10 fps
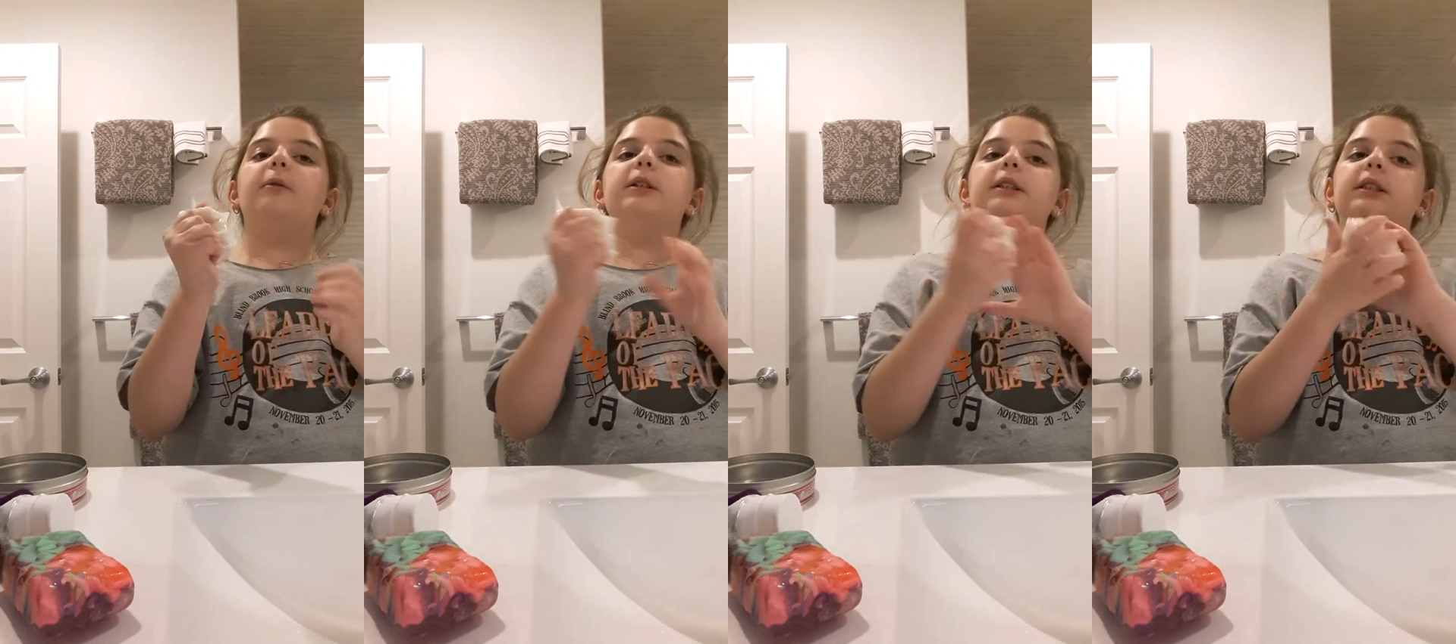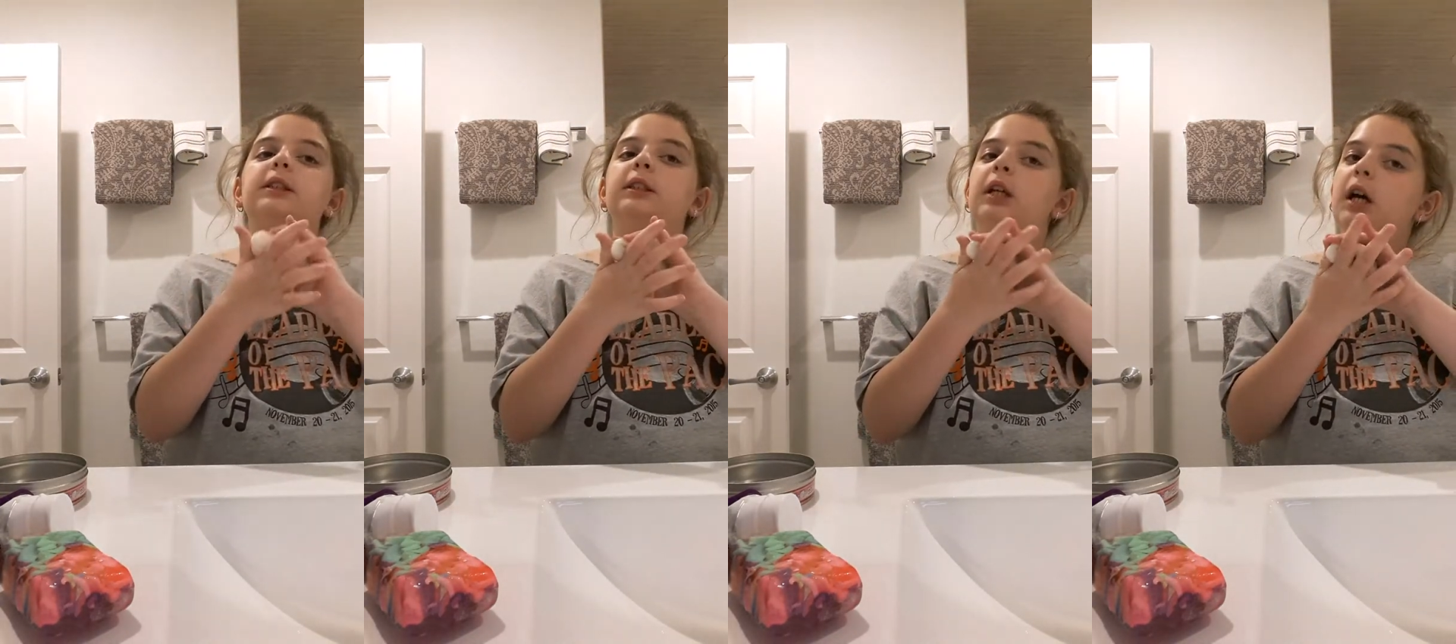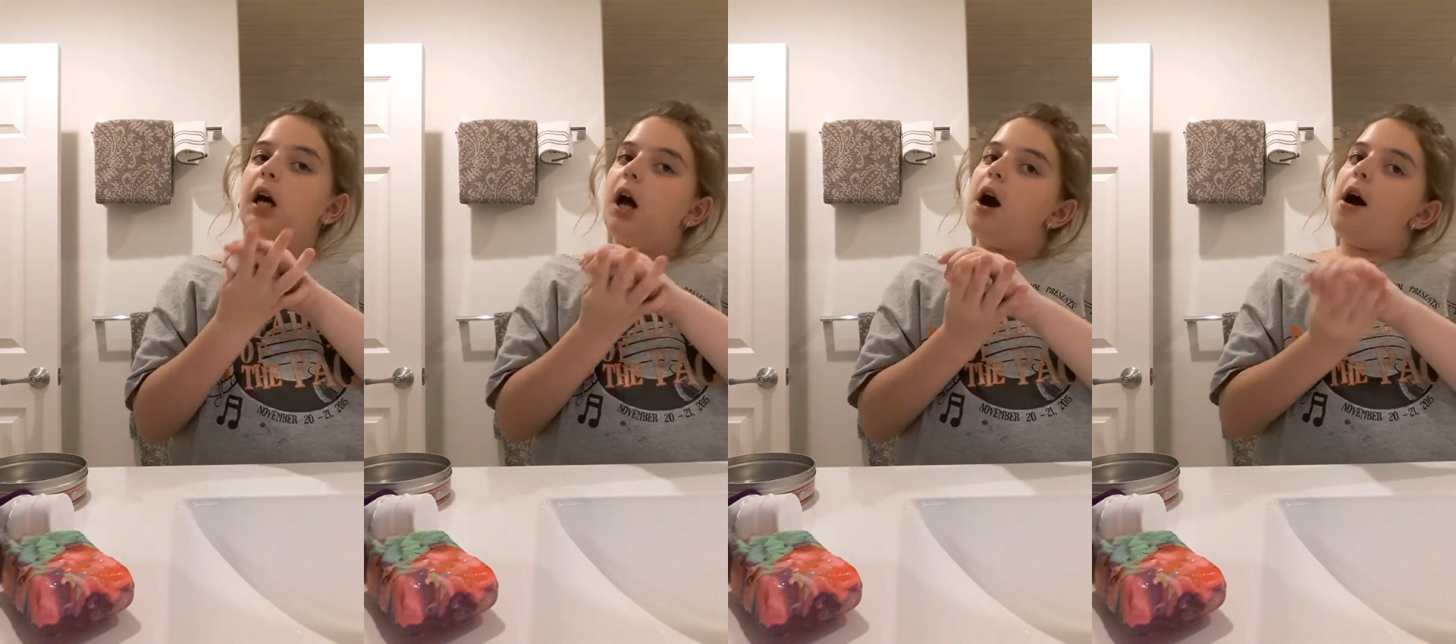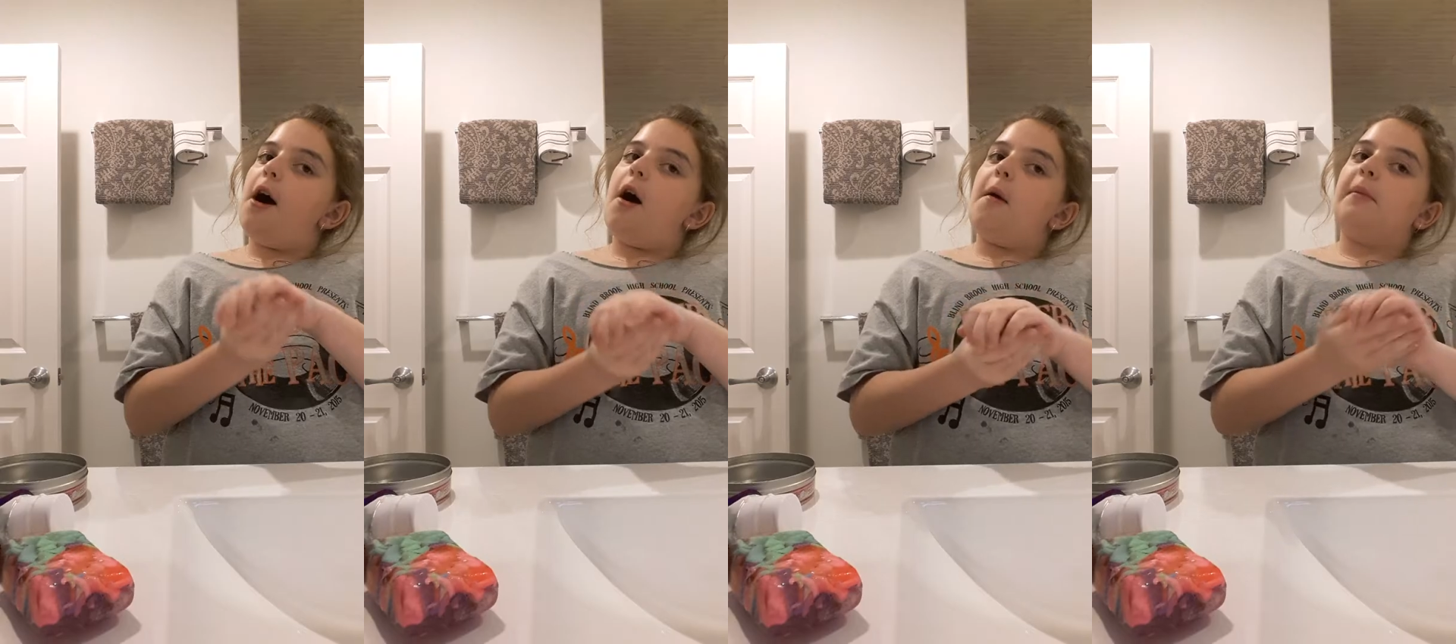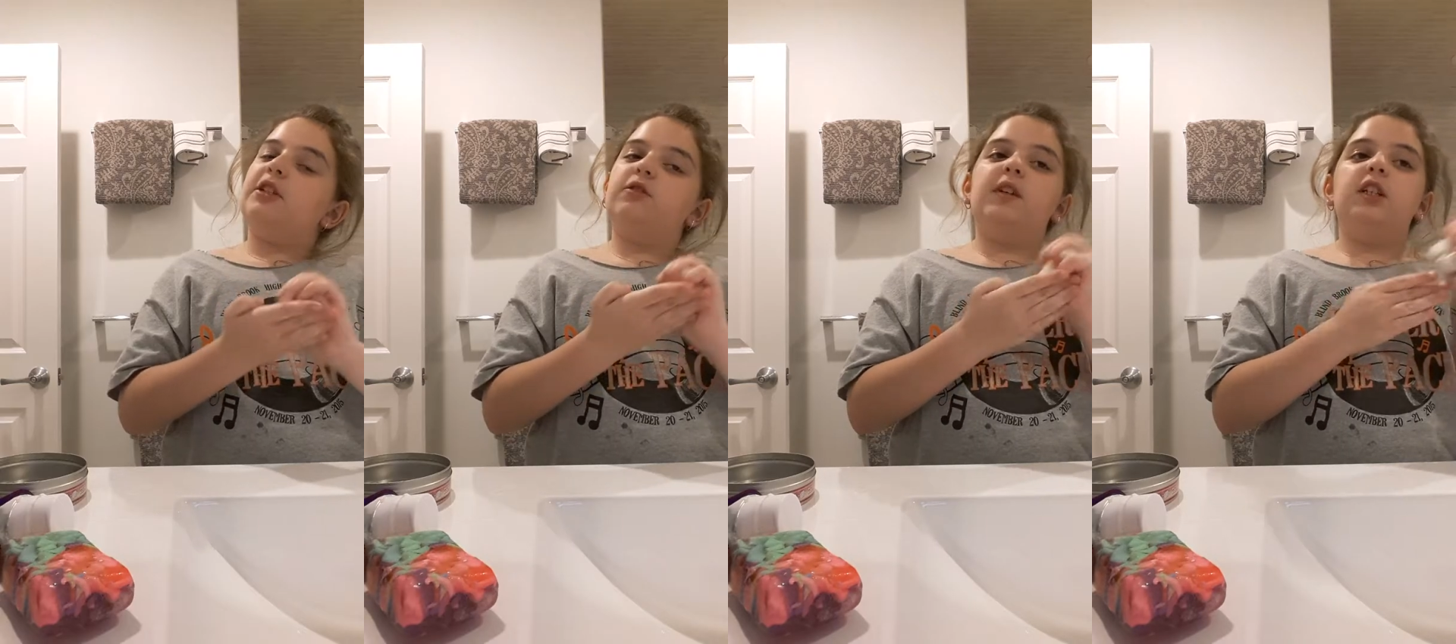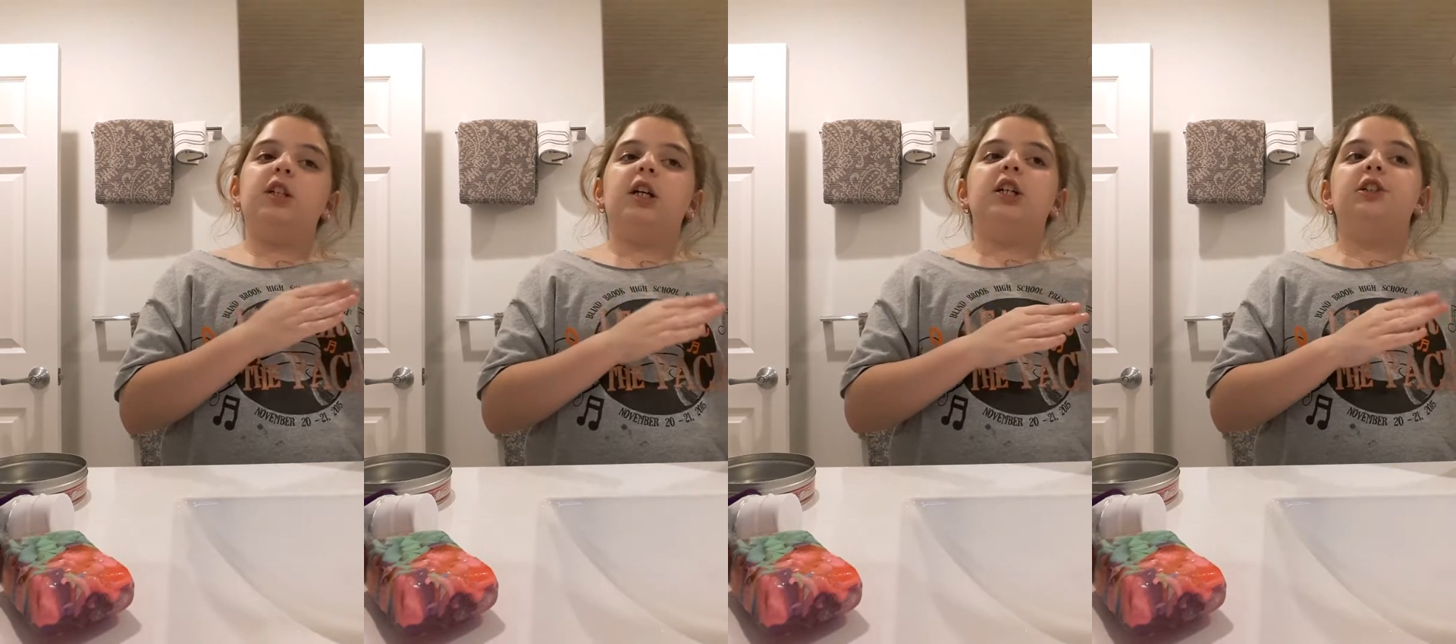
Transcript: I was in Pennsylvania.